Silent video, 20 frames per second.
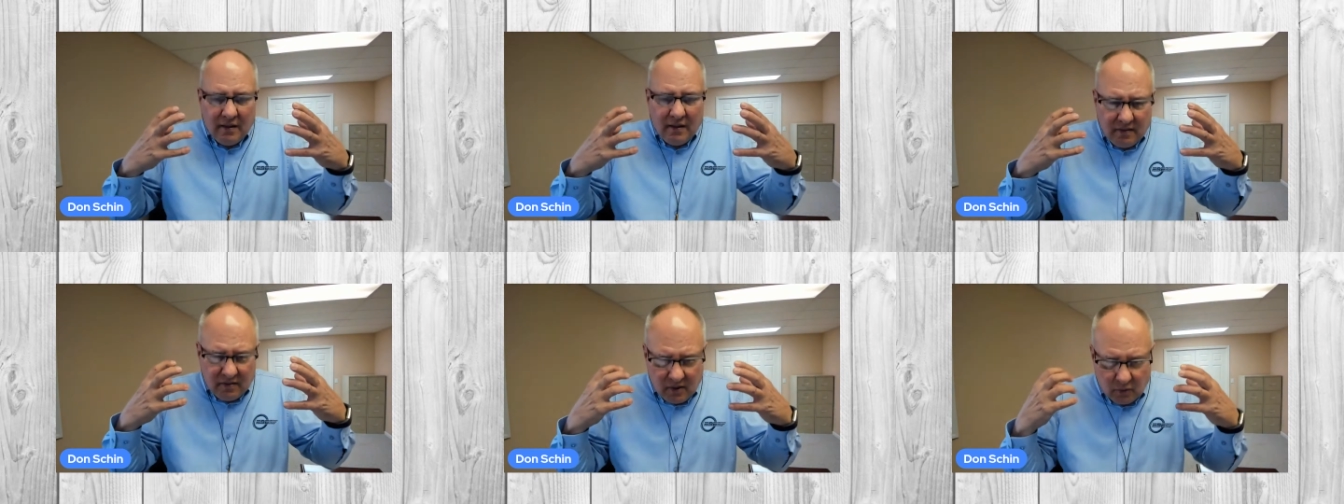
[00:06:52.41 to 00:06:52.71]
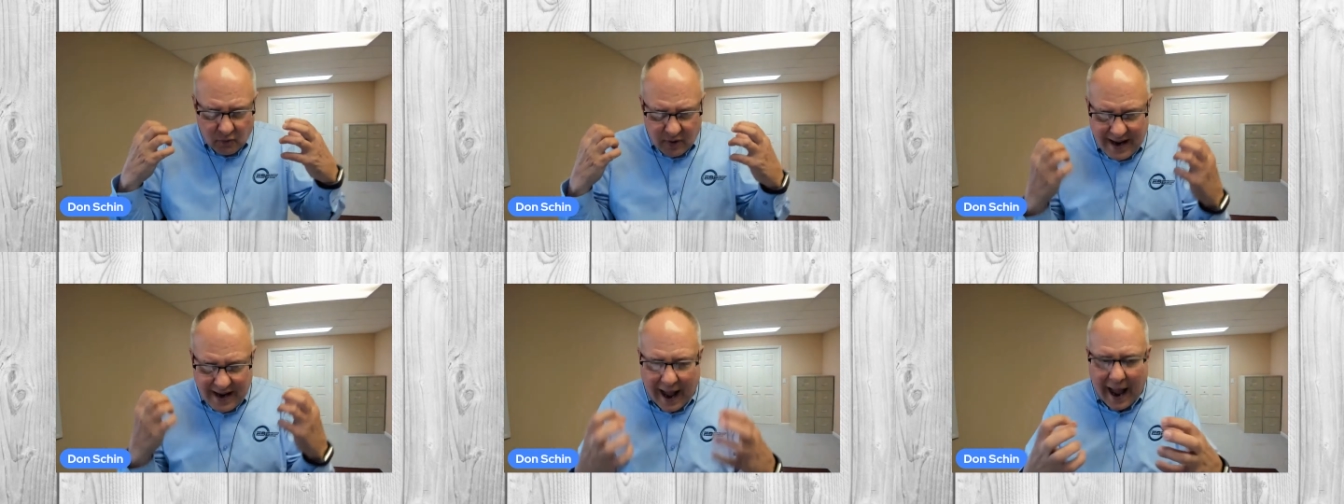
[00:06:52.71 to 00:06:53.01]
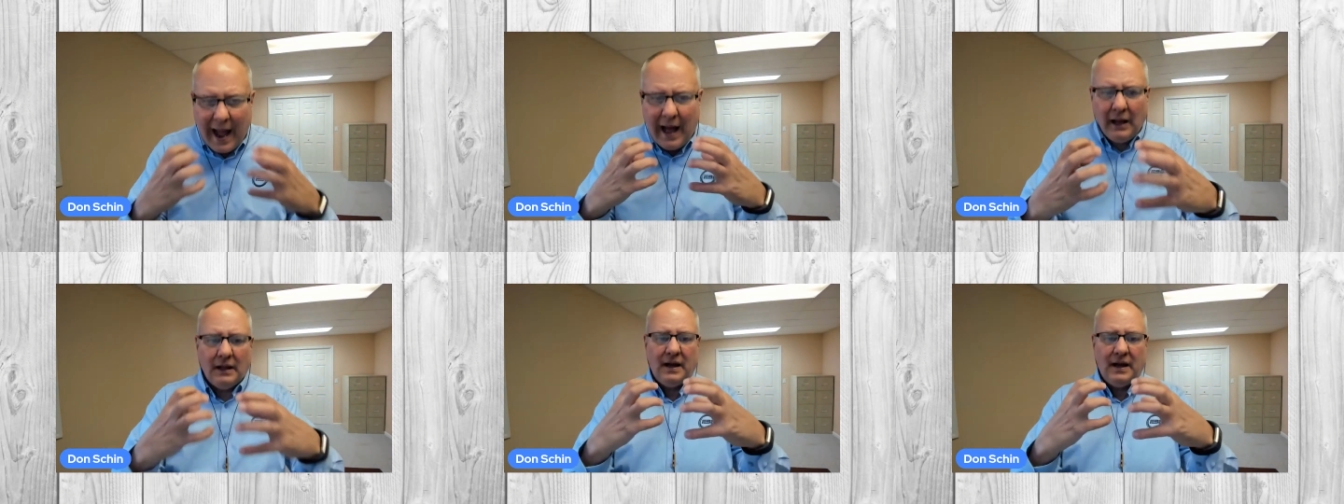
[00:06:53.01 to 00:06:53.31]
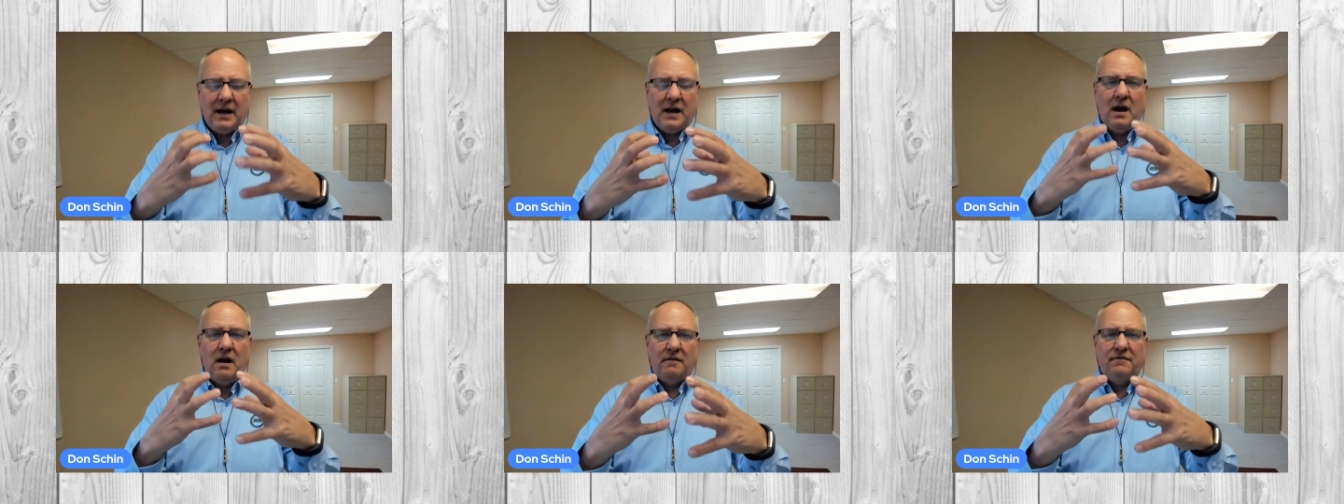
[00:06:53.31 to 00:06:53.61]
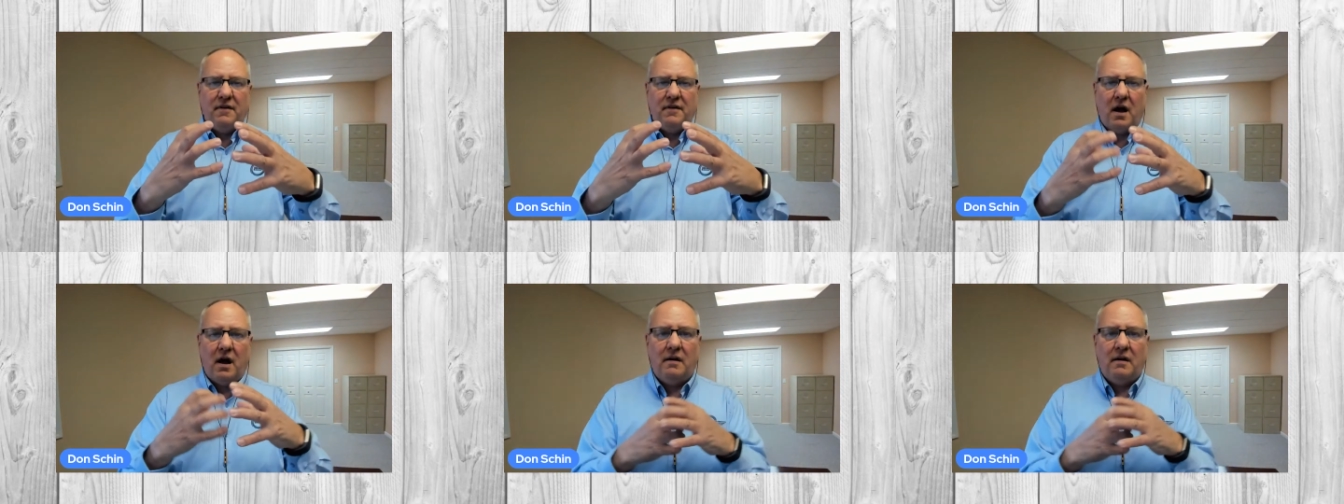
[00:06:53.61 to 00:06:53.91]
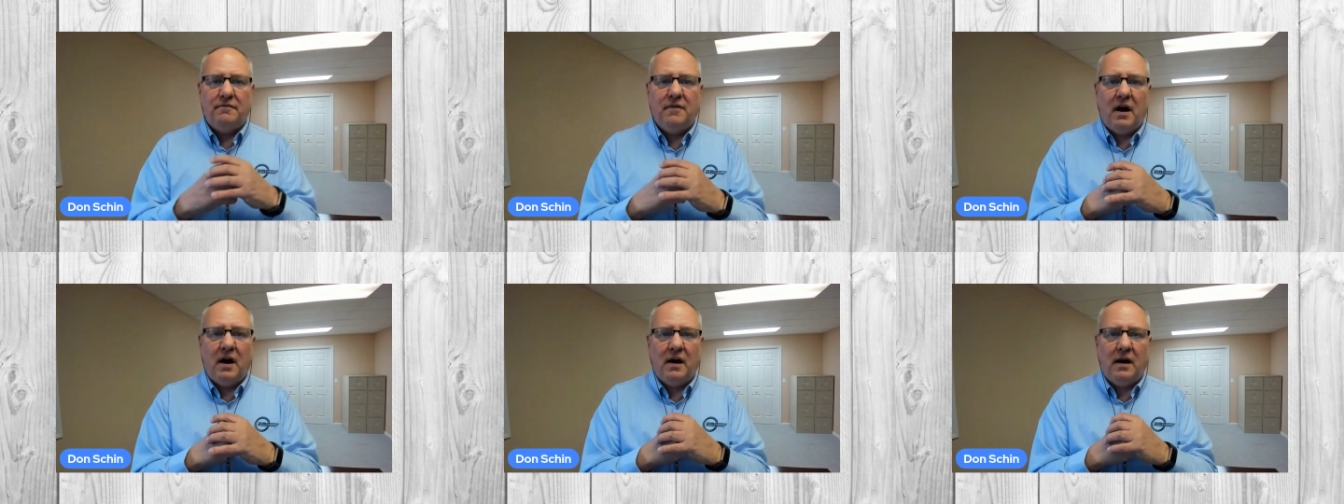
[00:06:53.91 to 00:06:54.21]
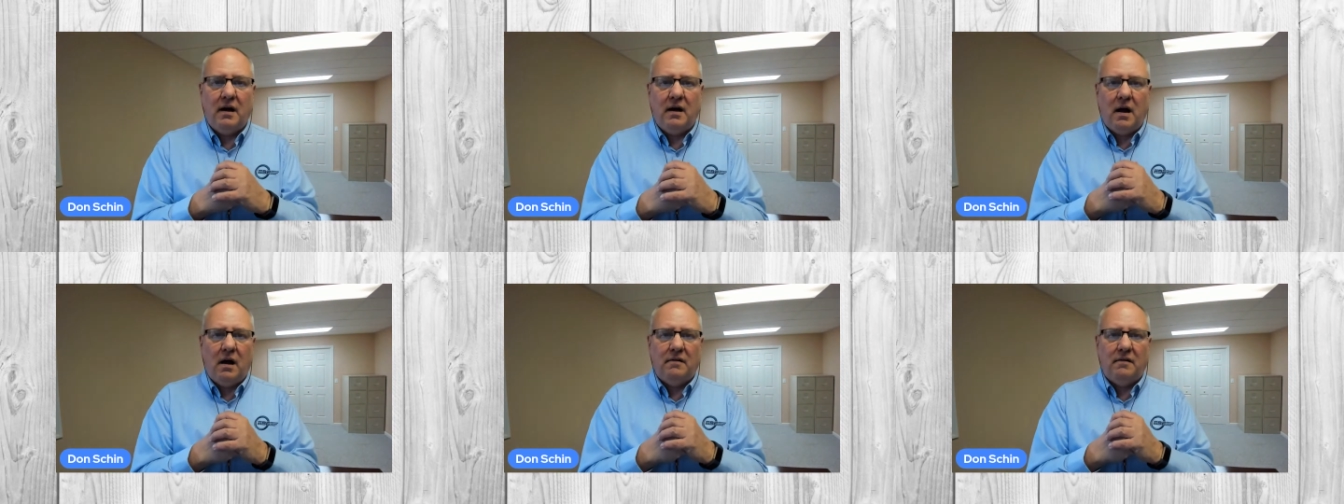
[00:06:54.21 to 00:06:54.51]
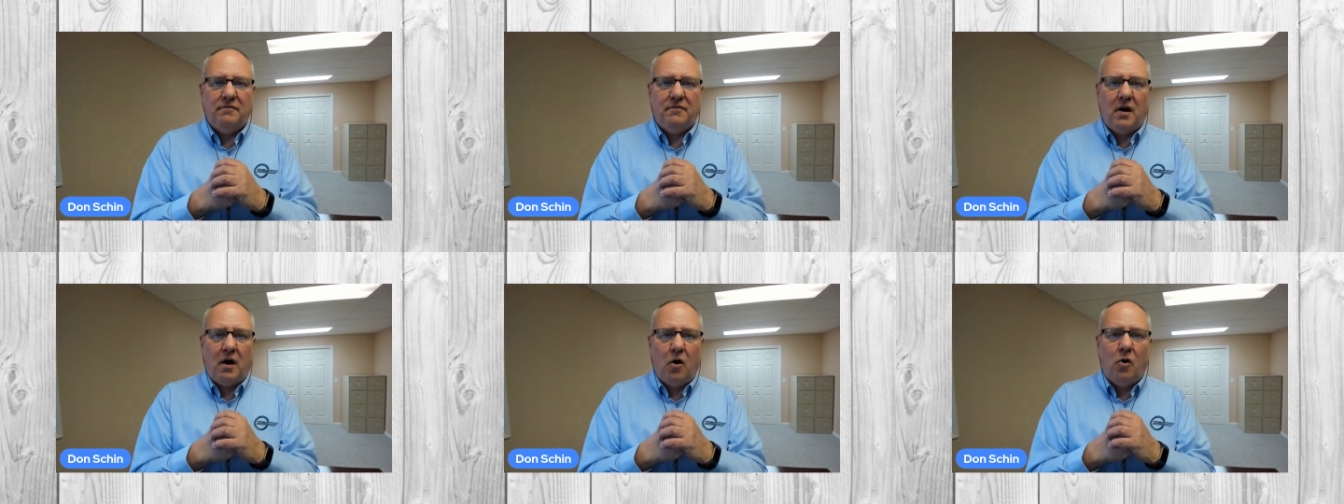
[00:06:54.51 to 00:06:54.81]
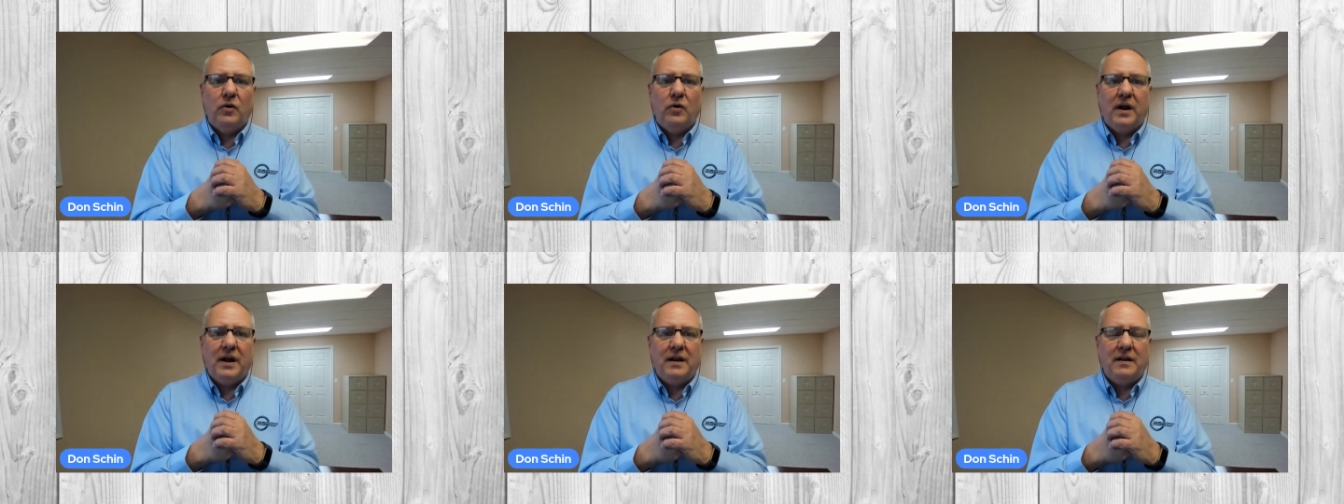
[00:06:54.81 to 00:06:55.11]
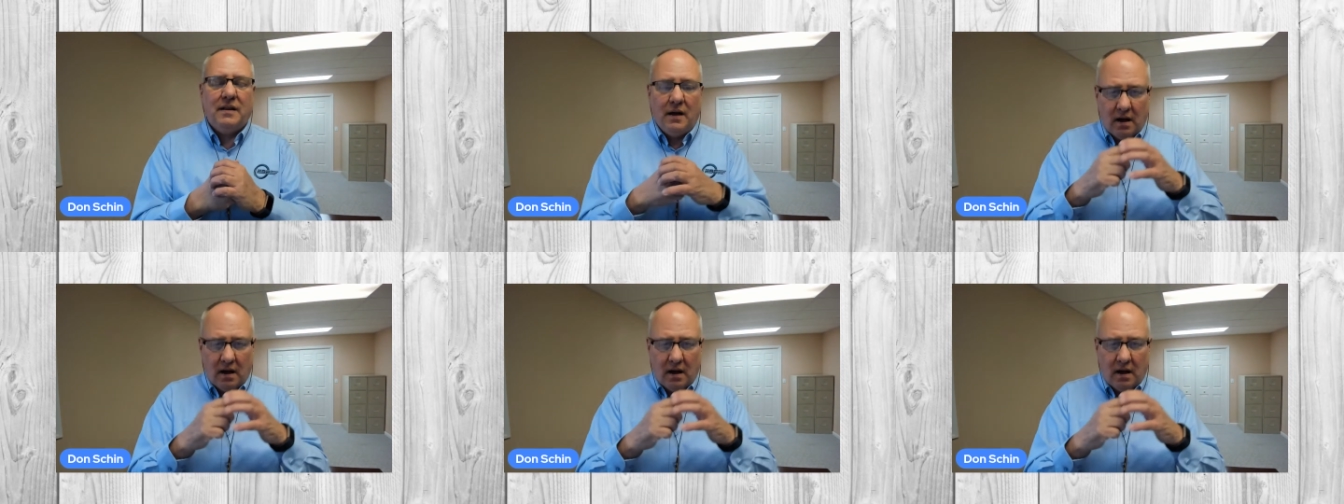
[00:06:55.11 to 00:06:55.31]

The reality of owning